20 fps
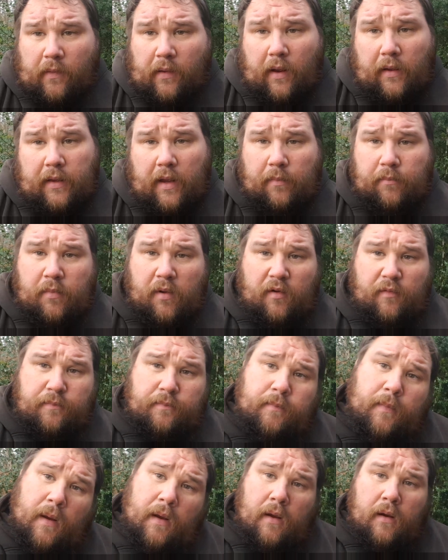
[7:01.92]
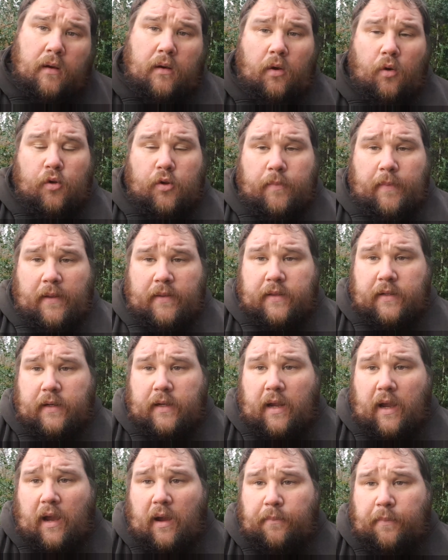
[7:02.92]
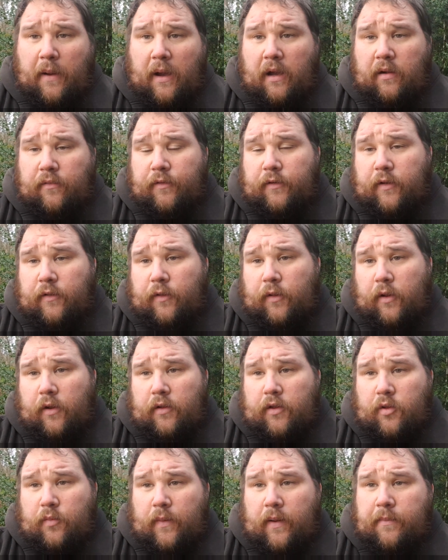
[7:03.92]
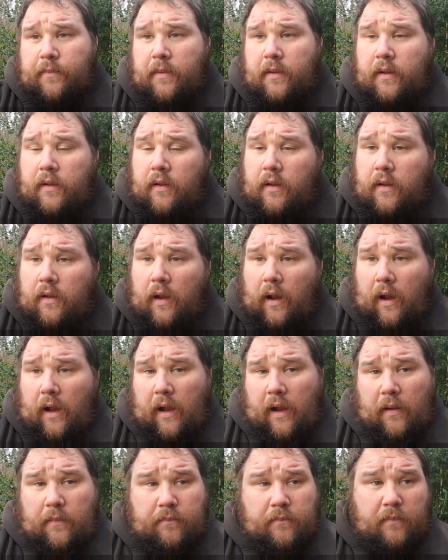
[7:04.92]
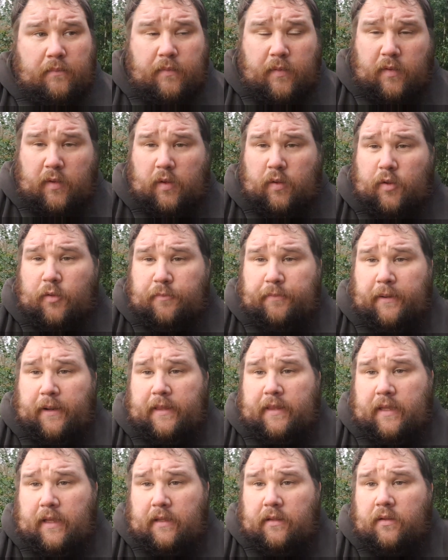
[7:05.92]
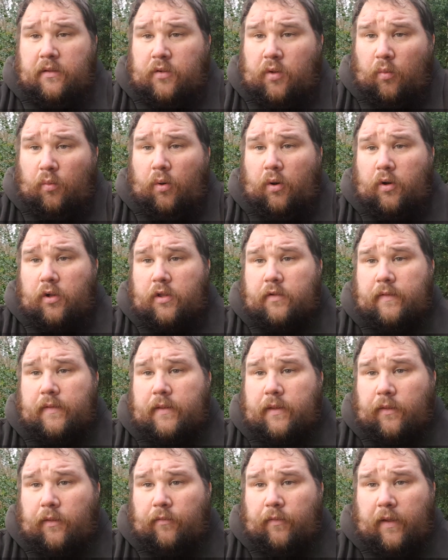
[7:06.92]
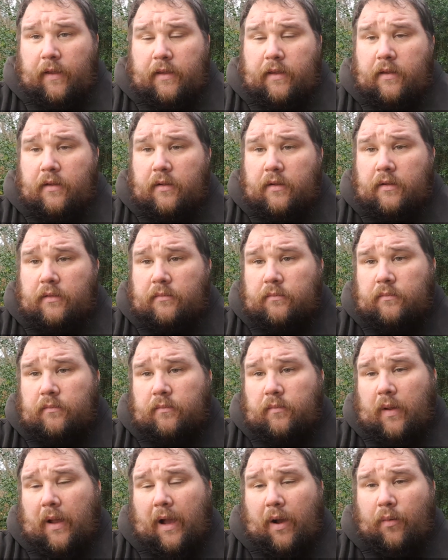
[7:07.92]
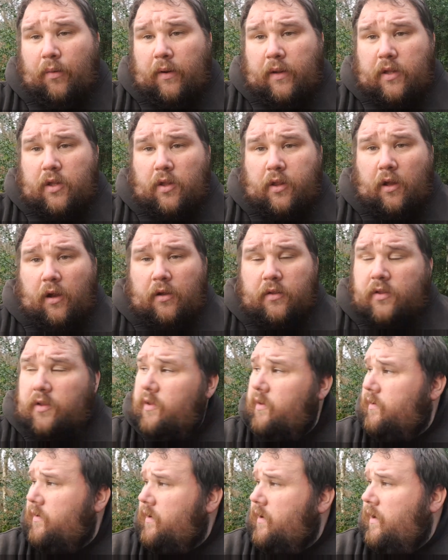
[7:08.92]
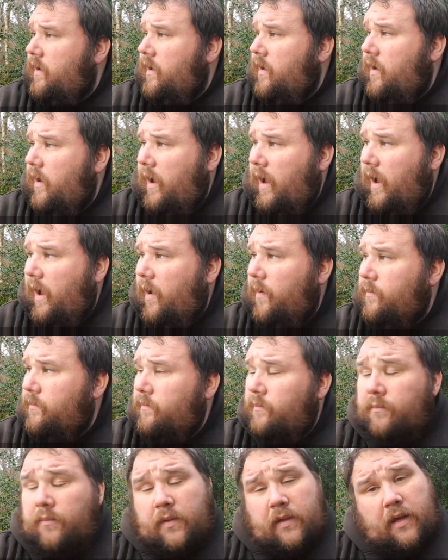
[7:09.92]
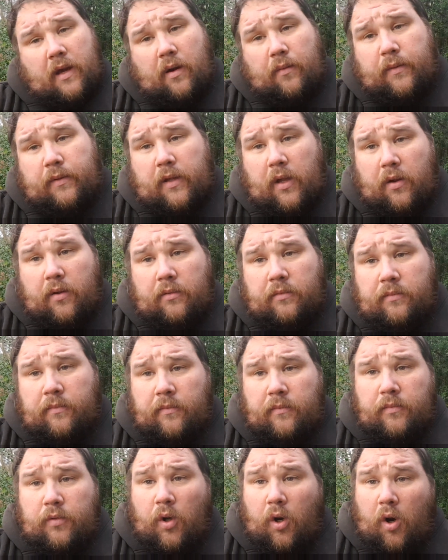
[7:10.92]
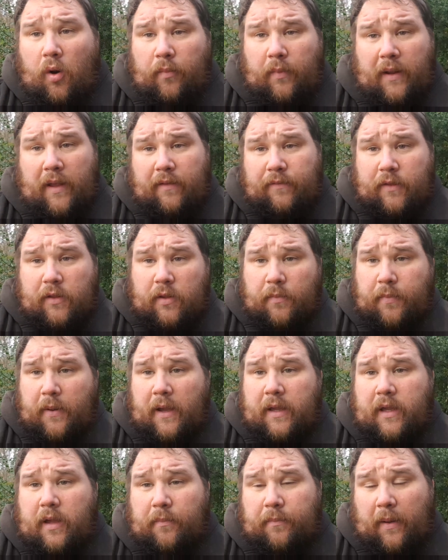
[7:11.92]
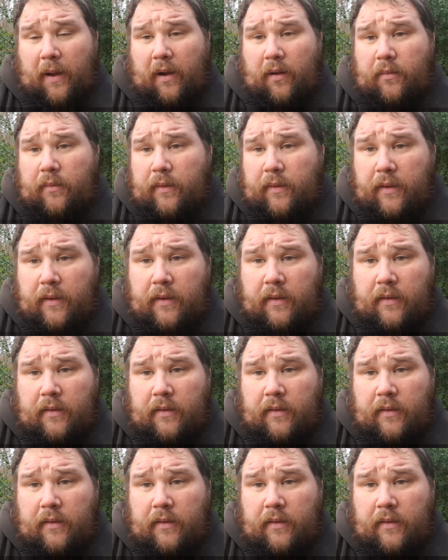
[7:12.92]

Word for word: and then move closer back to the car park for the third swim. Um, it's splitting the water into three hourly slots. Um, see how we do. Normally, if there's a pike about,